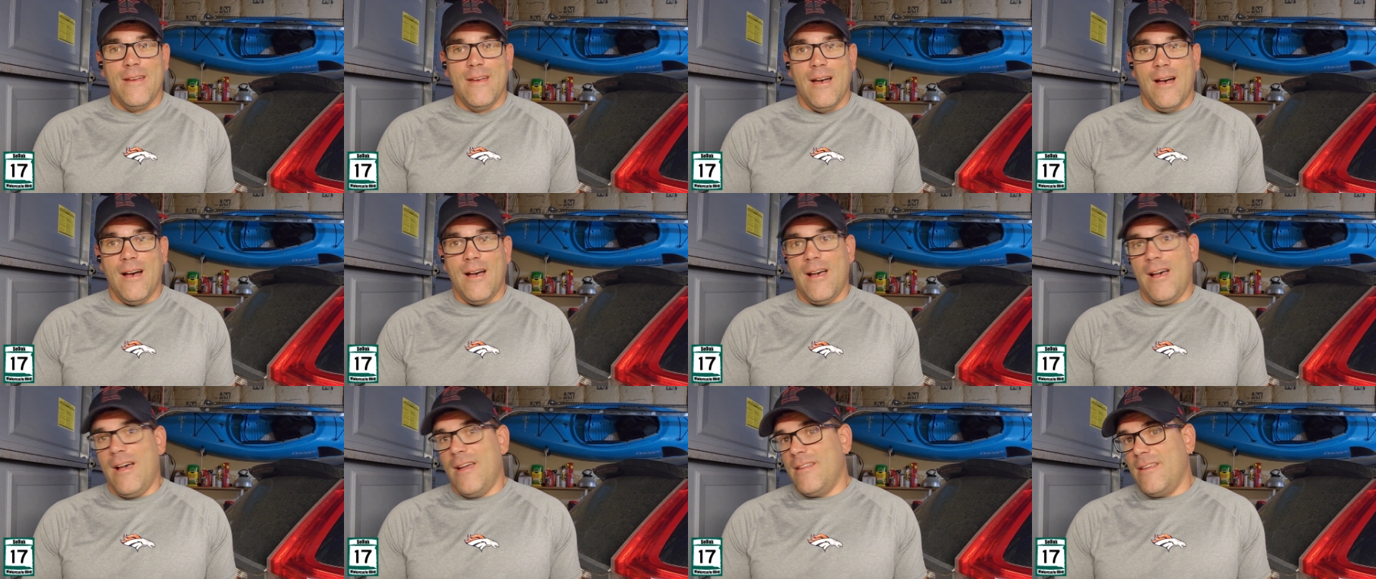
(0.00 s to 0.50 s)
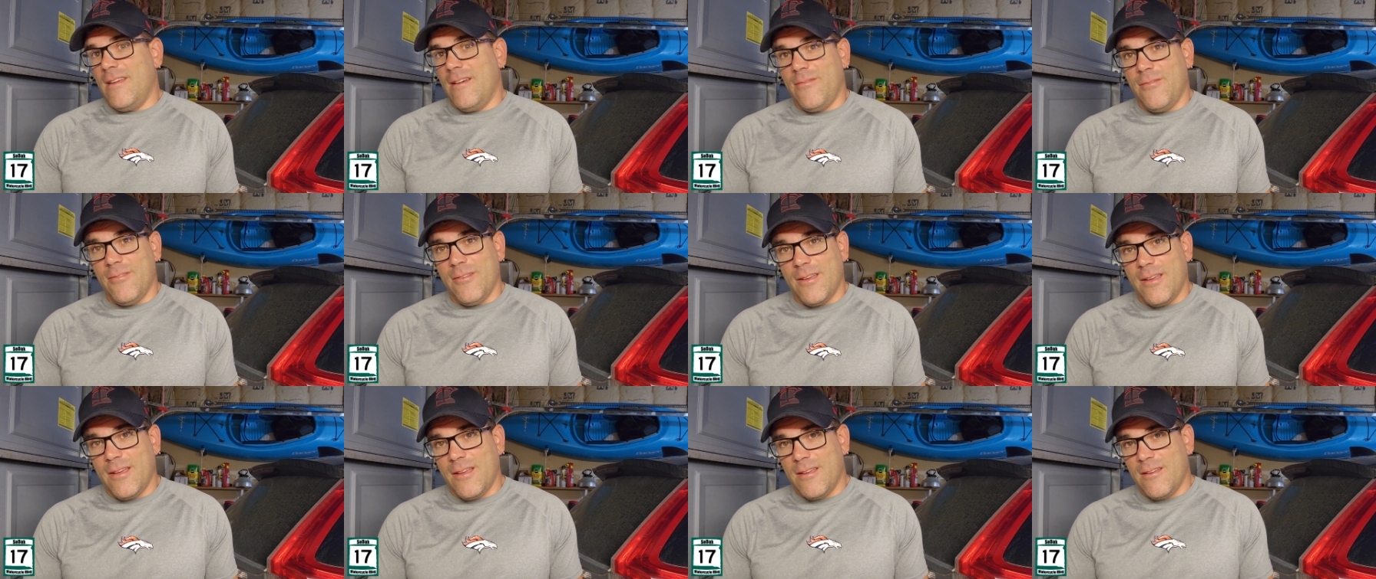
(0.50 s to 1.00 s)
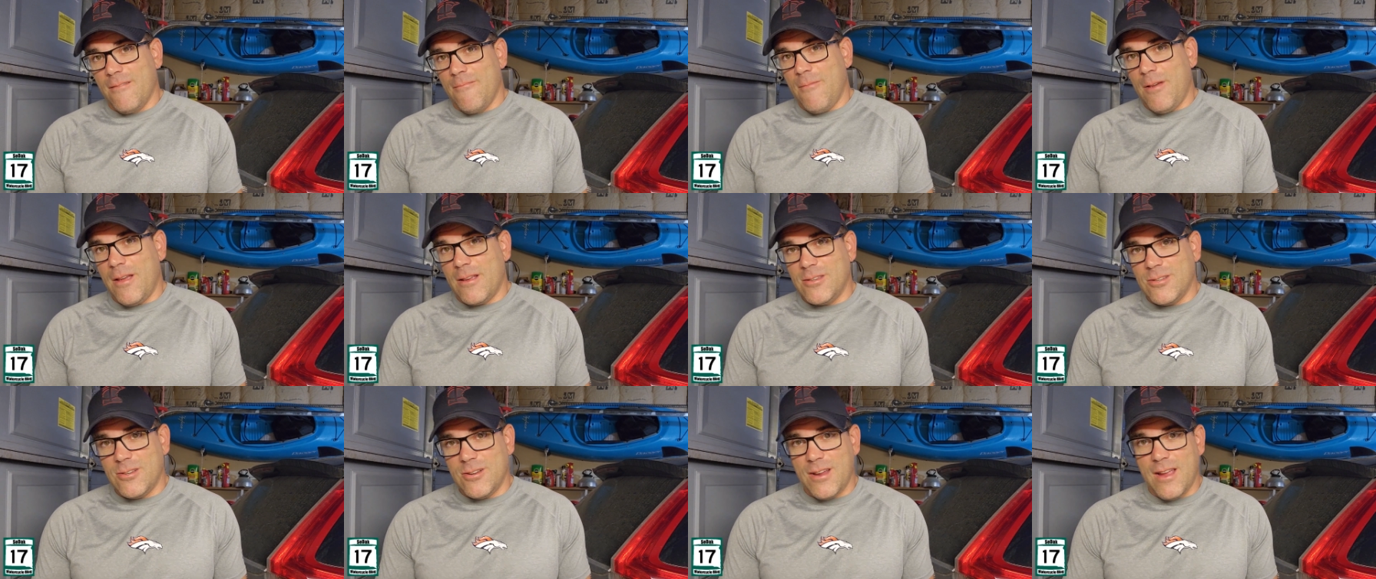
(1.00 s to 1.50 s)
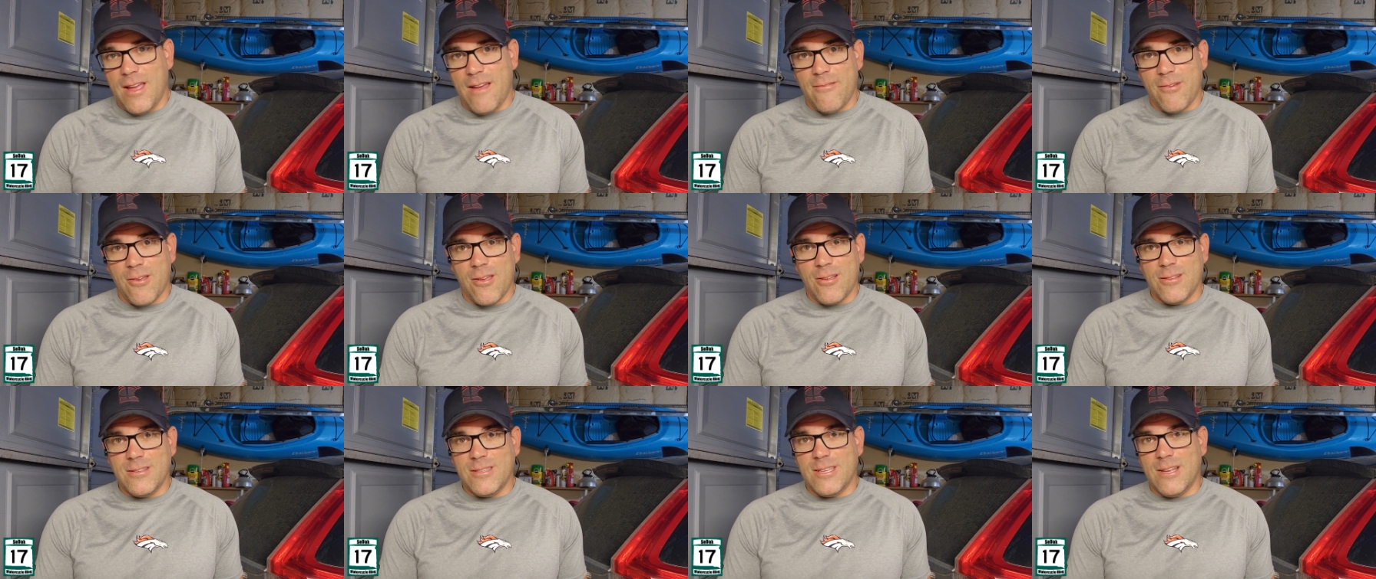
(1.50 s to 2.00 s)
Uh, I definitely make sure you have a
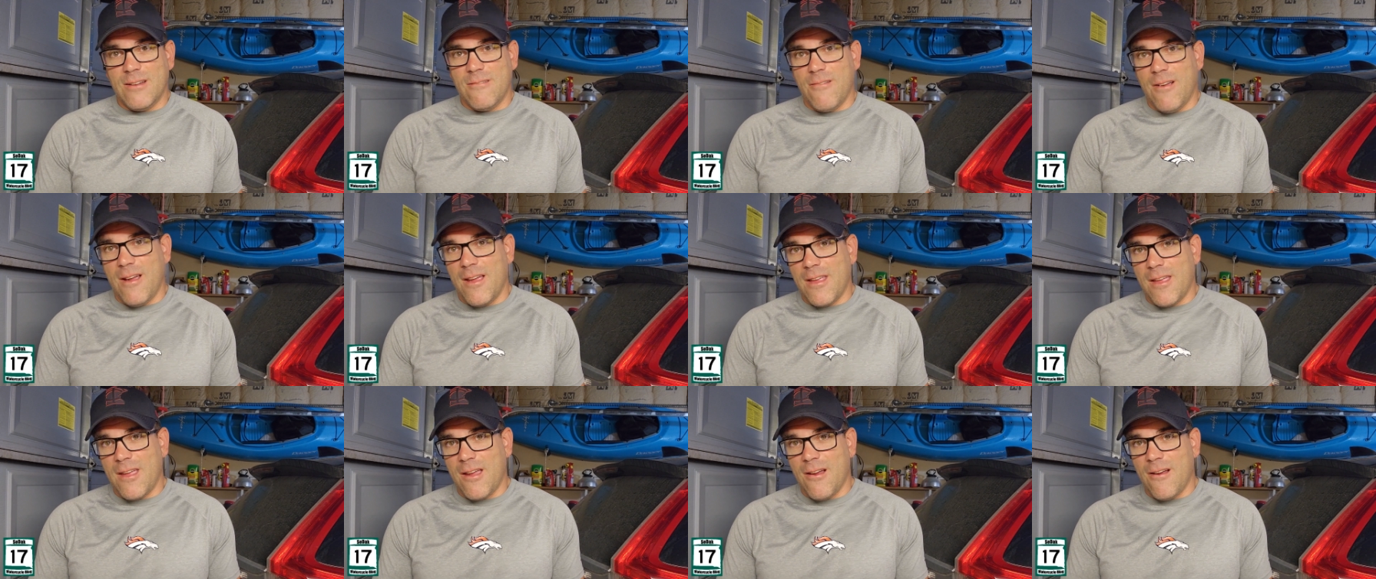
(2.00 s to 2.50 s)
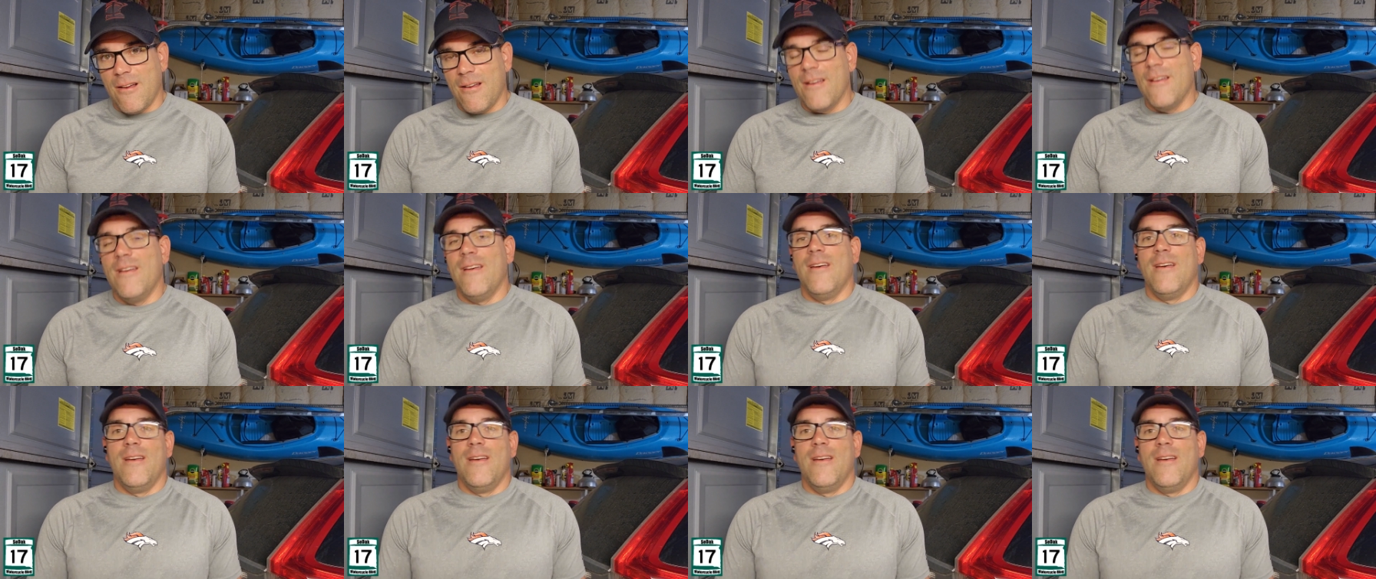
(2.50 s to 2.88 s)
good set of rain gear.